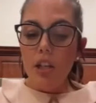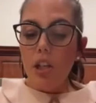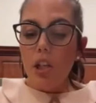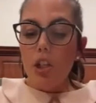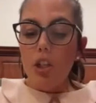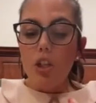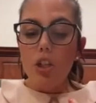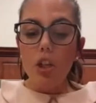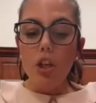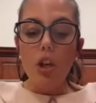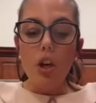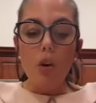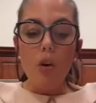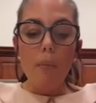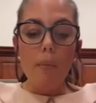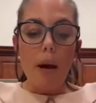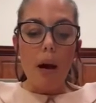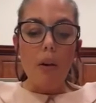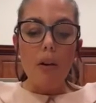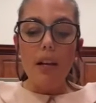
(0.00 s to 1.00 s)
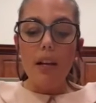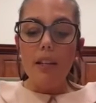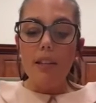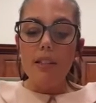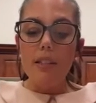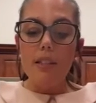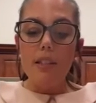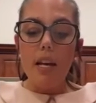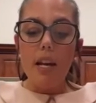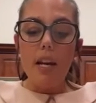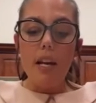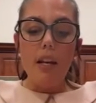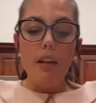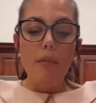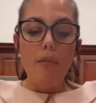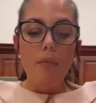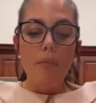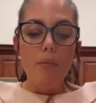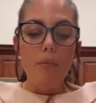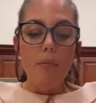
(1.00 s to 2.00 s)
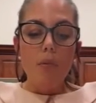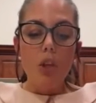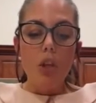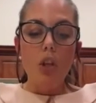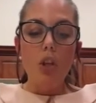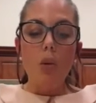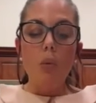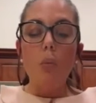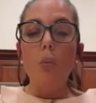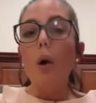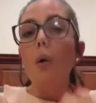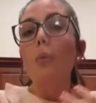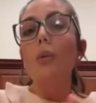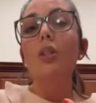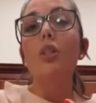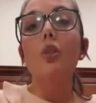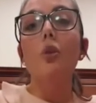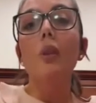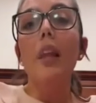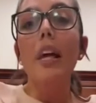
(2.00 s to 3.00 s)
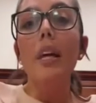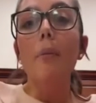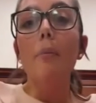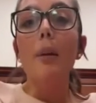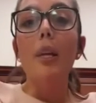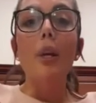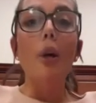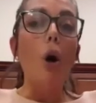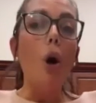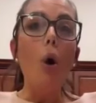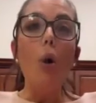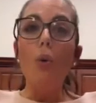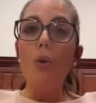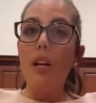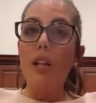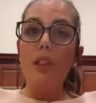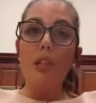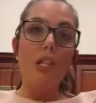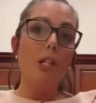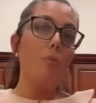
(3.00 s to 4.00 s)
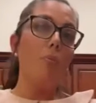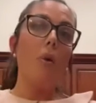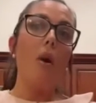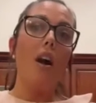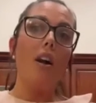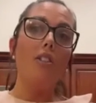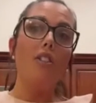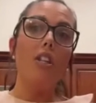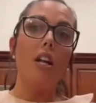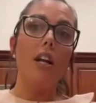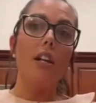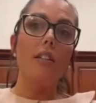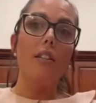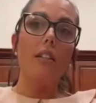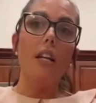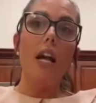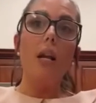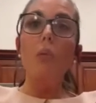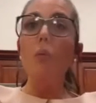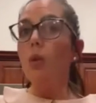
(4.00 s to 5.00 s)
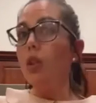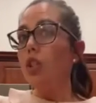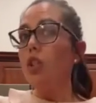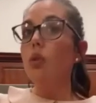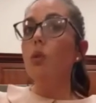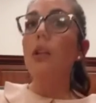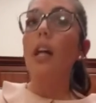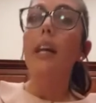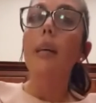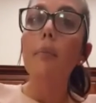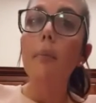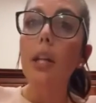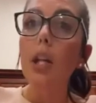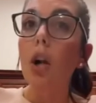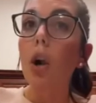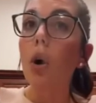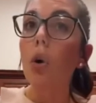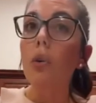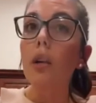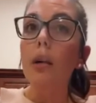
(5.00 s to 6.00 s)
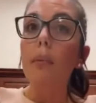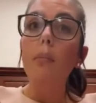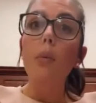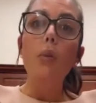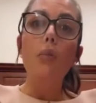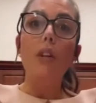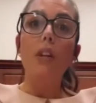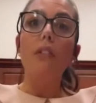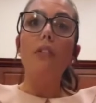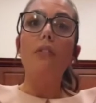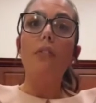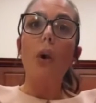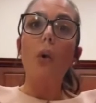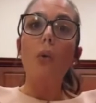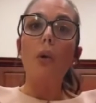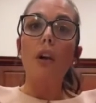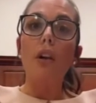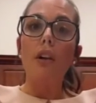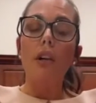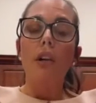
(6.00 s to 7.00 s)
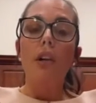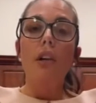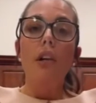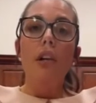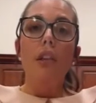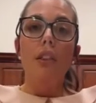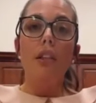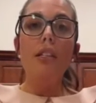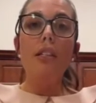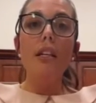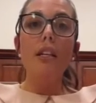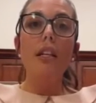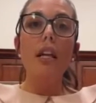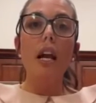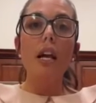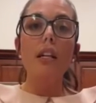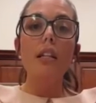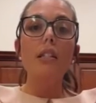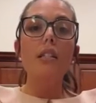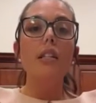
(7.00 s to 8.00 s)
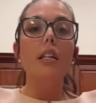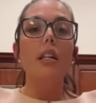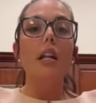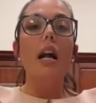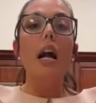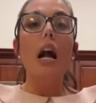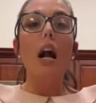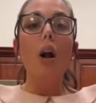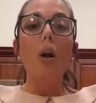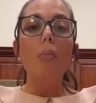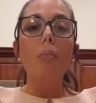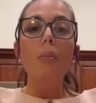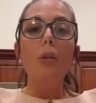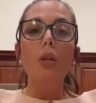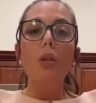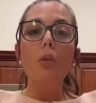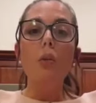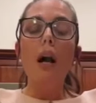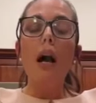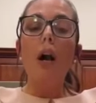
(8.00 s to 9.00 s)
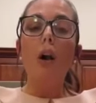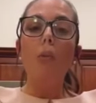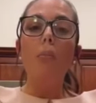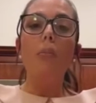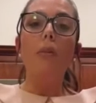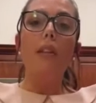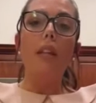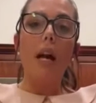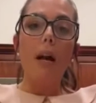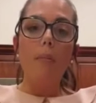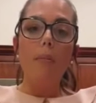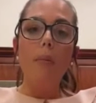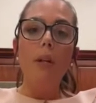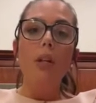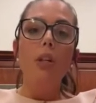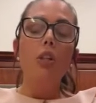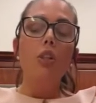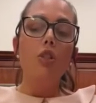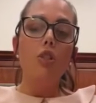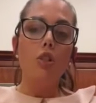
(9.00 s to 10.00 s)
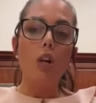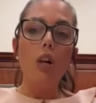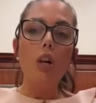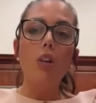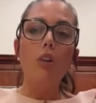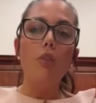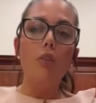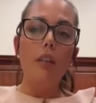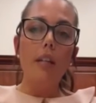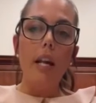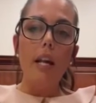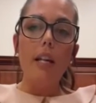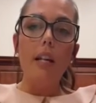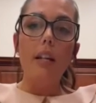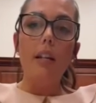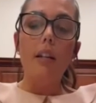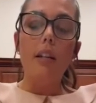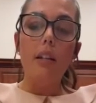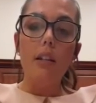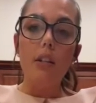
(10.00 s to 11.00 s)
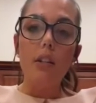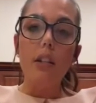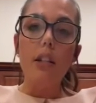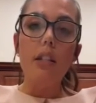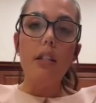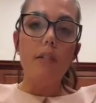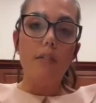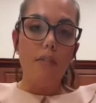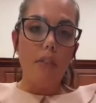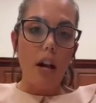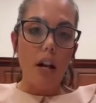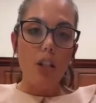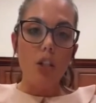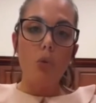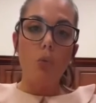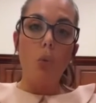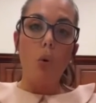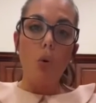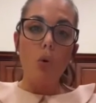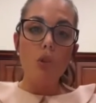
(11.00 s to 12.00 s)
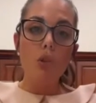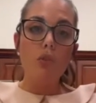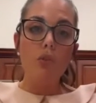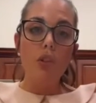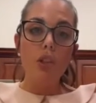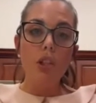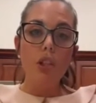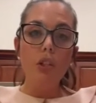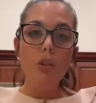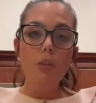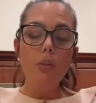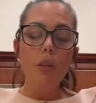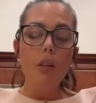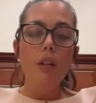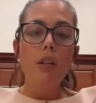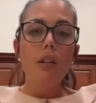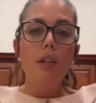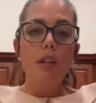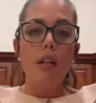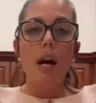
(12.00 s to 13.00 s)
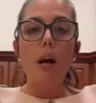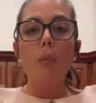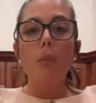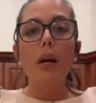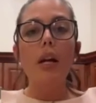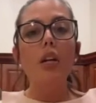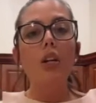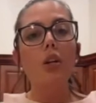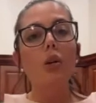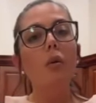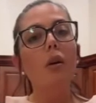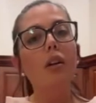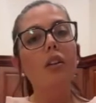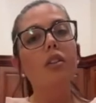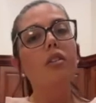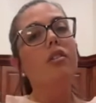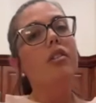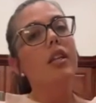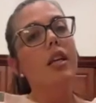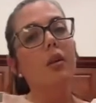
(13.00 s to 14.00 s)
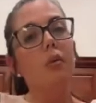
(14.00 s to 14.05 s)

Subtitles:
to go about it and say, what would you like me to own in this project? And would you like me to own it moving forward? This again is going to help you help them start creating clearly defined roles for you. That way you understand